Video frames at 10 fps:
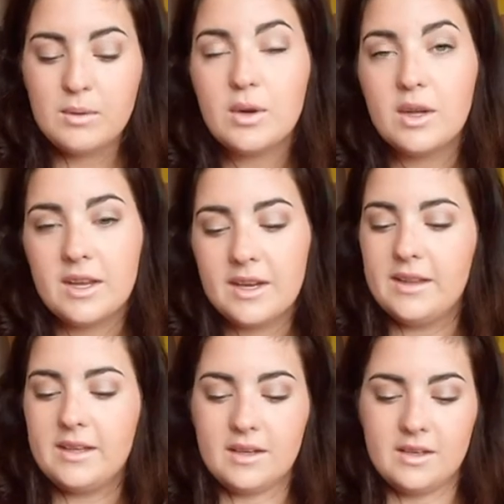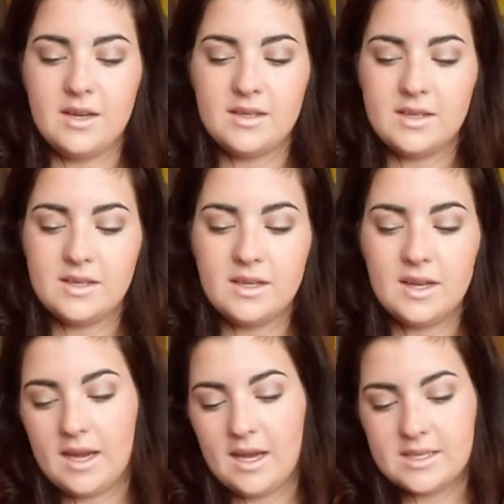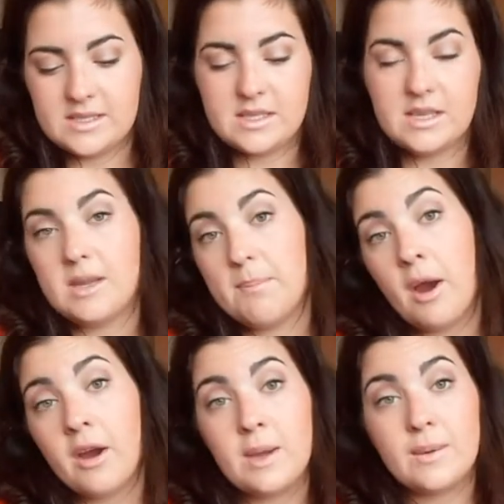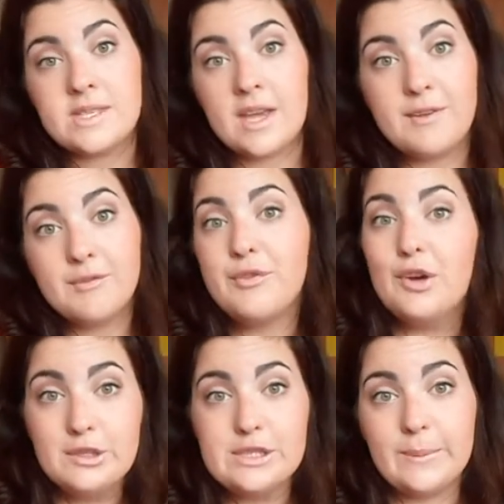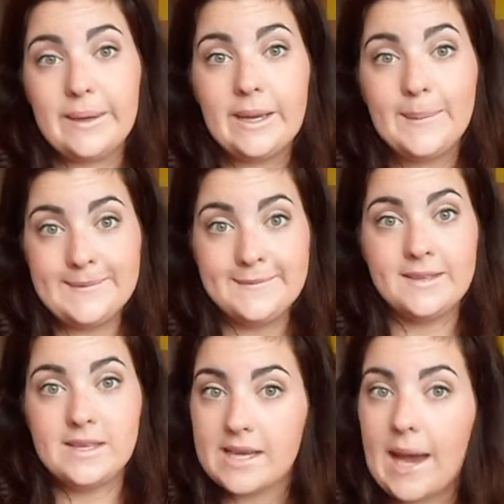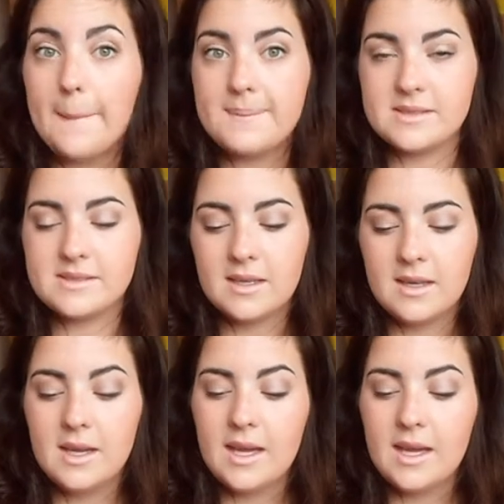we were all out in the garden and the party was in full swing whenever this happened,